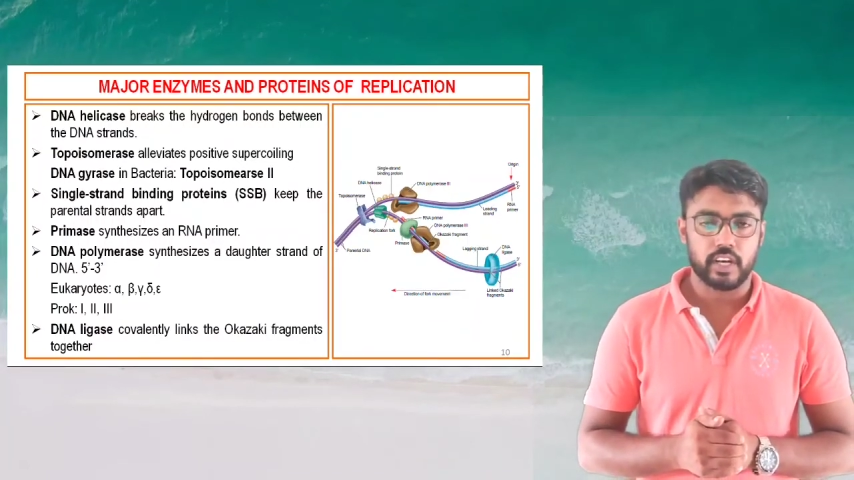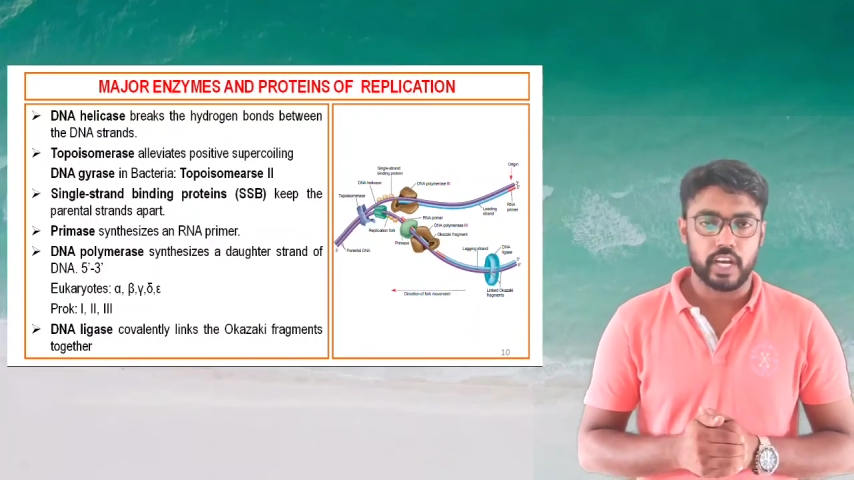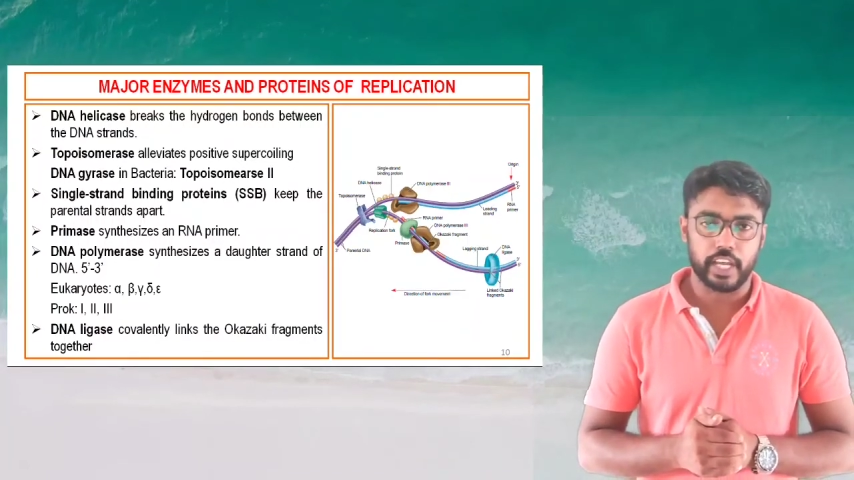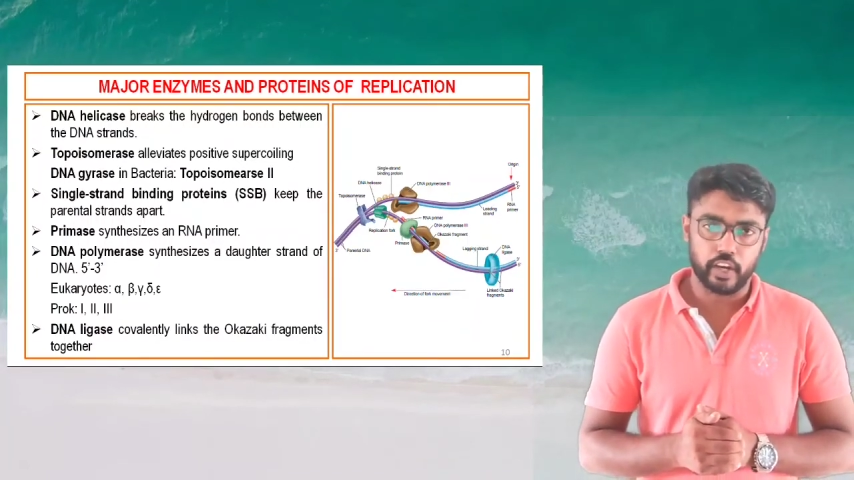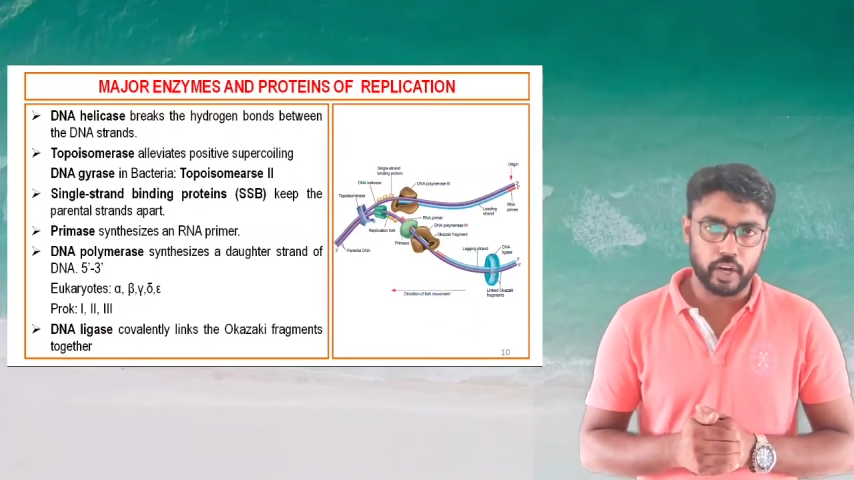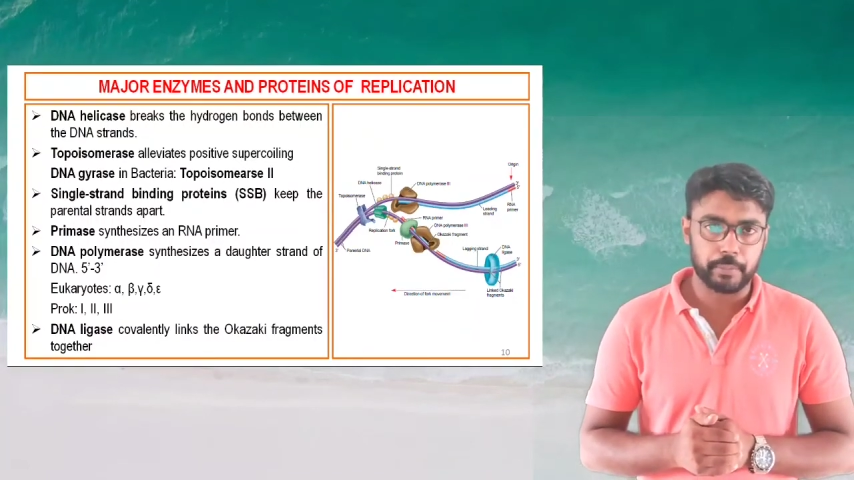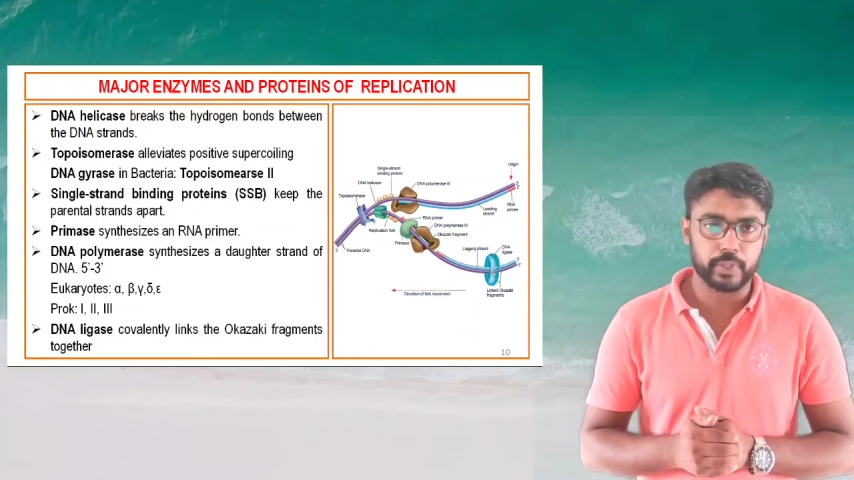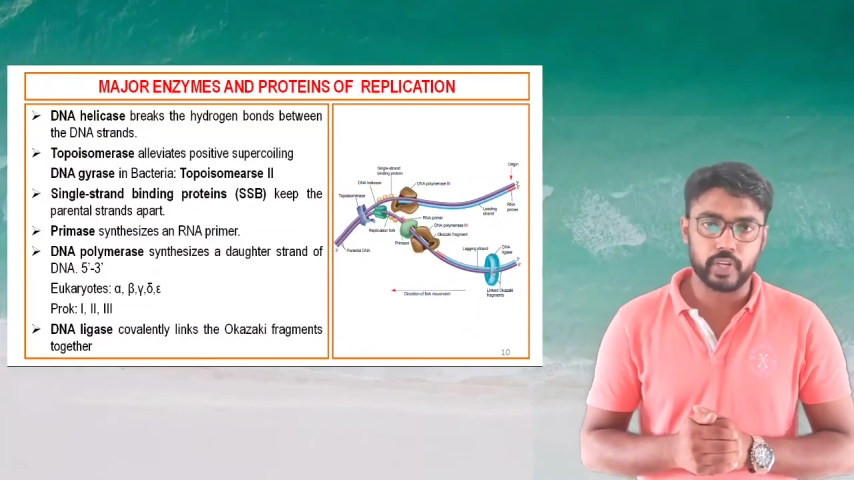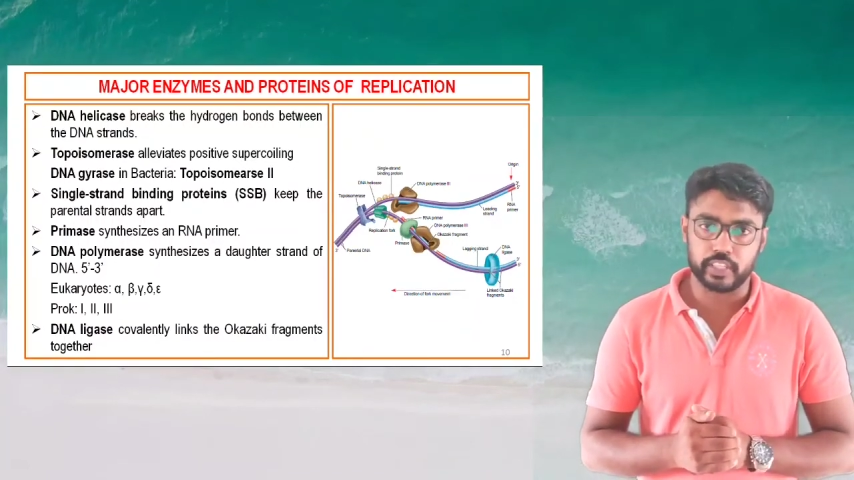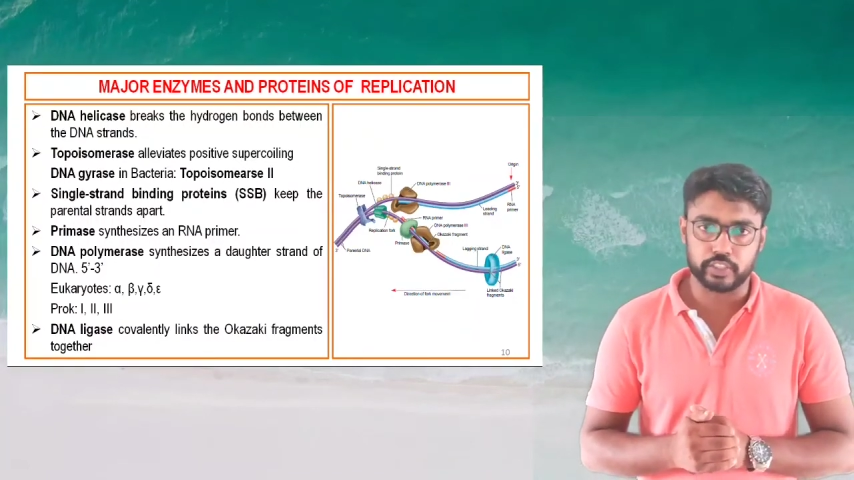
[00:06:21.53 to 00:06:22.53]
I hope
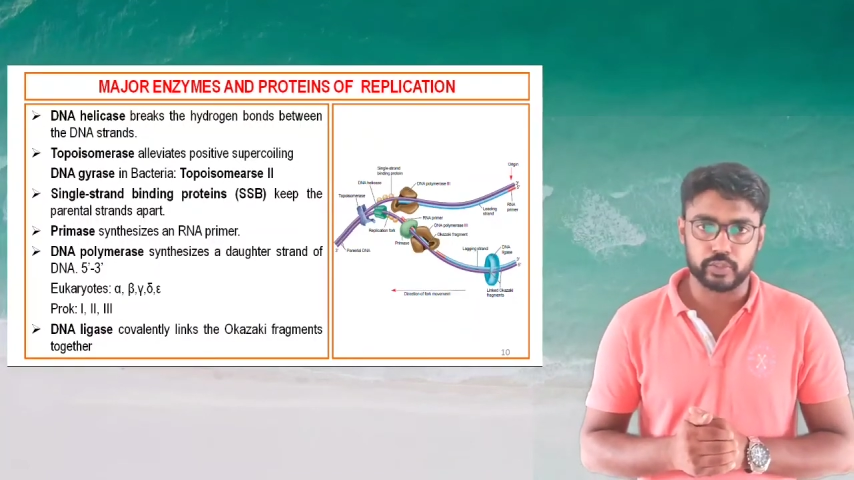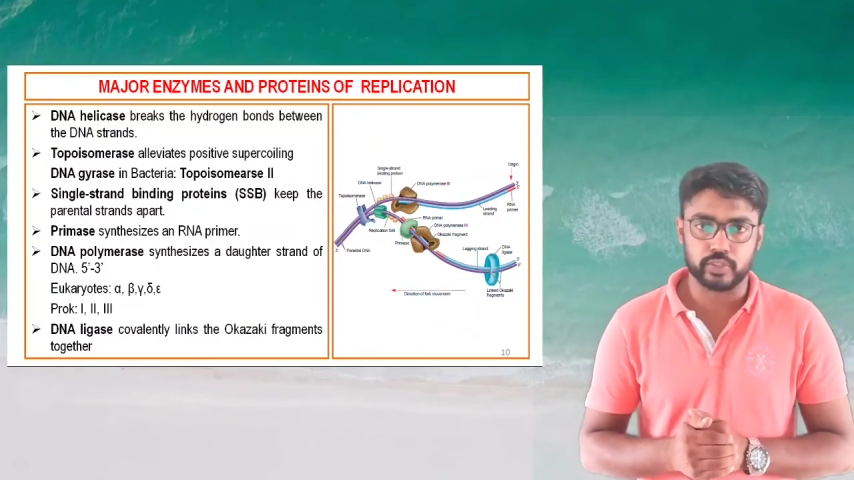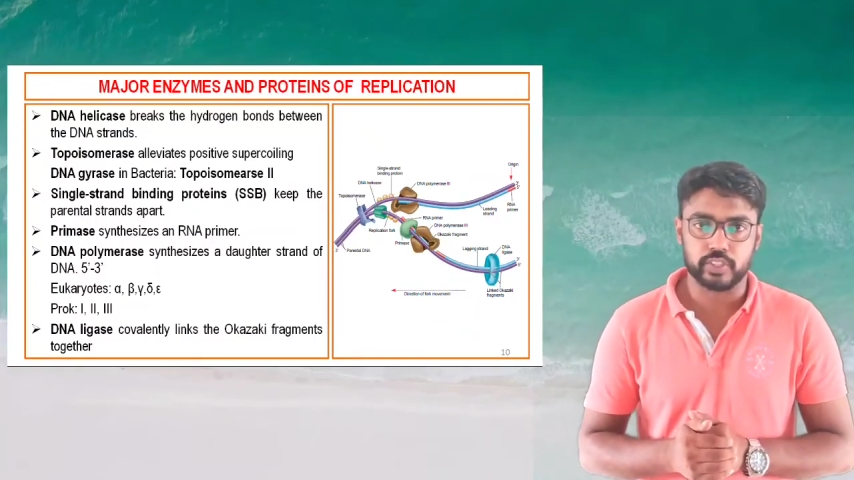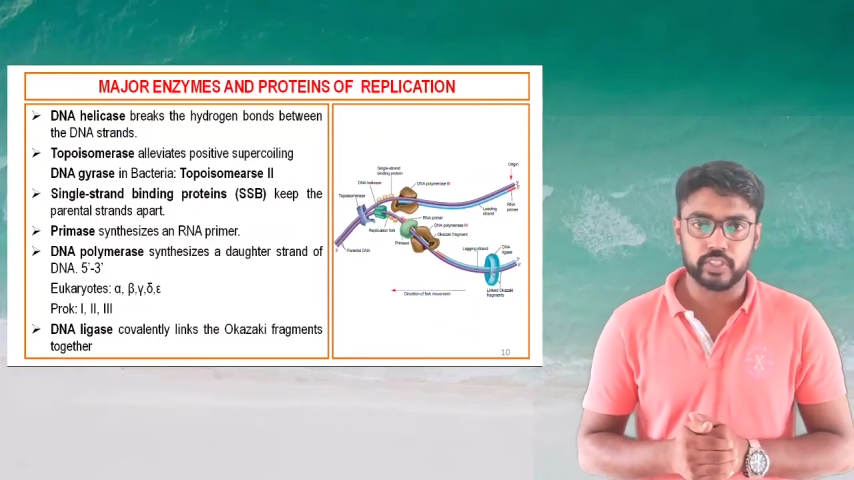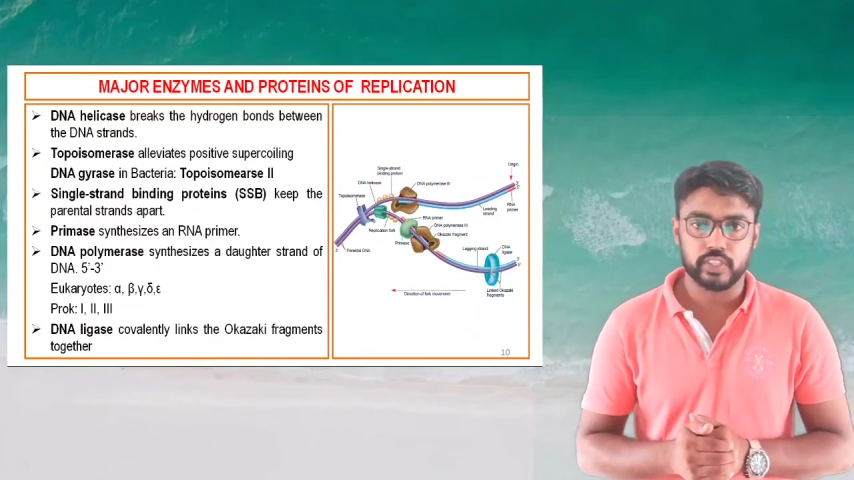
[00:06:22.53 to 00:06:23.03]
you understood.